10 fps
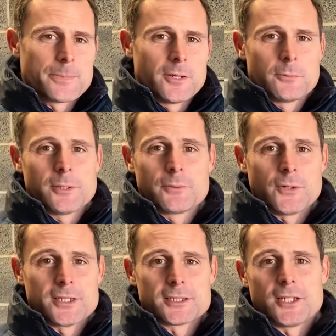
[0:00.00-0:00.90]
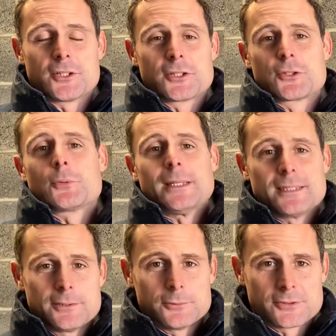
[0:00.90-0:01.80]
providing like
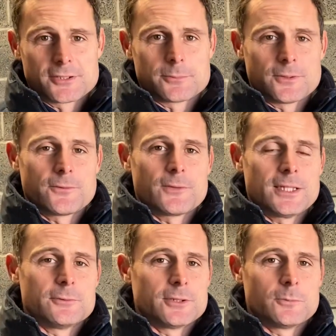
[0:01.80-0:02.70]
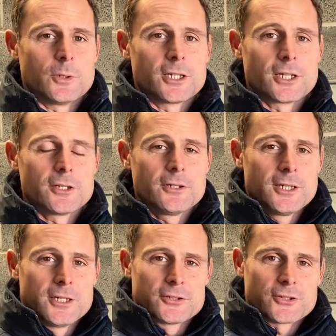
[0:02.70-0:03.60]
20 horses with feed all in one go.
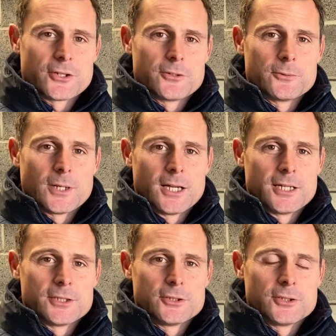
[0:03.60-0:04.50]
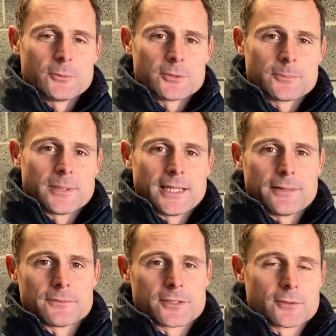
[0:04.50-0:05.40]
So you don't want to be
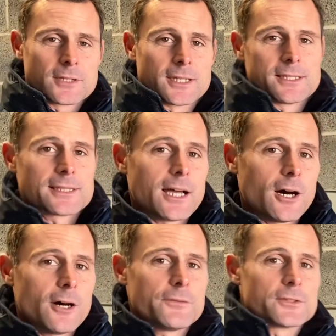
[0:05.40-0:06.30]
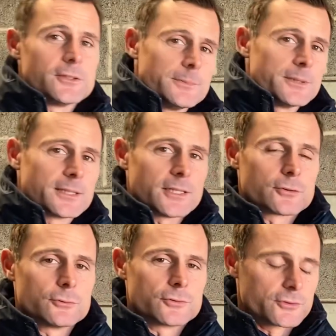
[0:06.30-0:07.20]
having to sort of think, is that half a scoop? Is that a
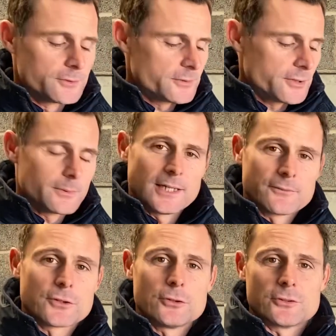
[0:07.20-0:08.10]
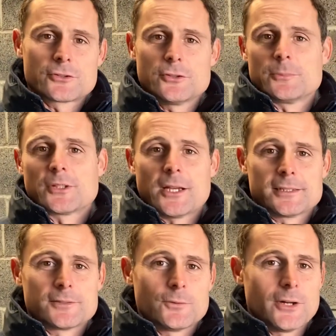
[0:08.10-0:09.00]
quarter scoop? So we have scoop
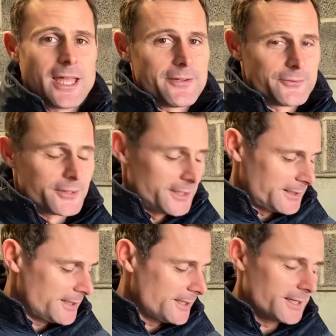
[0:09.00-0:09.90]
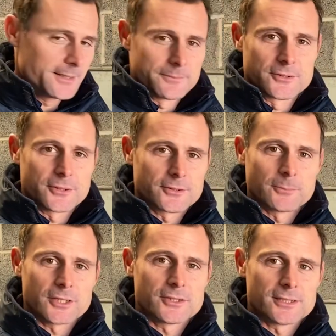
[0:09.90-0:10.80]
sizes for everything. So it's
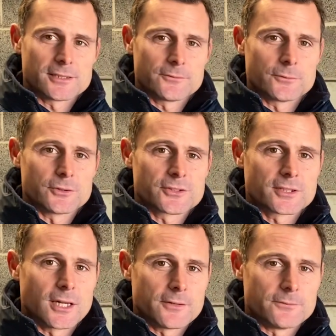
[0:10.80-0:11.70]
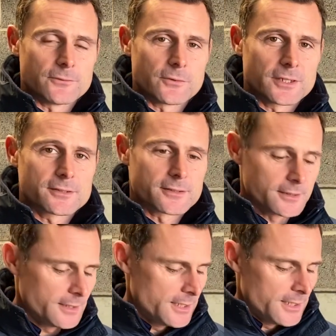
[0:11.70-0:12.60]
much easier for the staff and for us
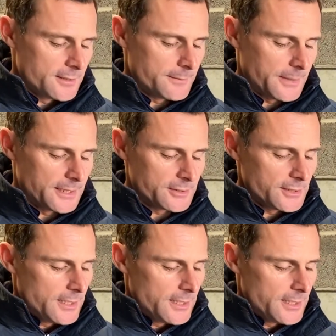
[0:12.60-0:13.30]
to manage.